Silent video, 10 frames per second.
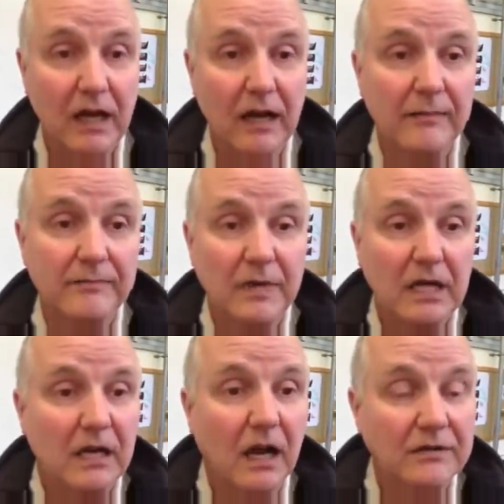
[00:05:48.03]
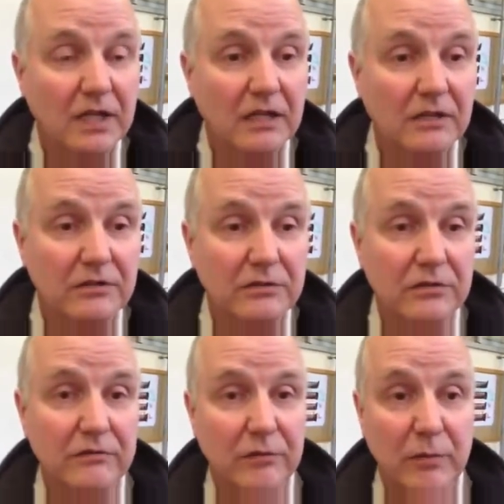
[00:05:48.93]
And they can
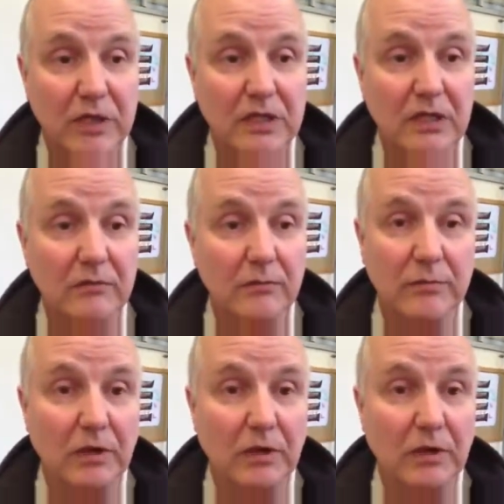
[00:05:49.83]
use them for printing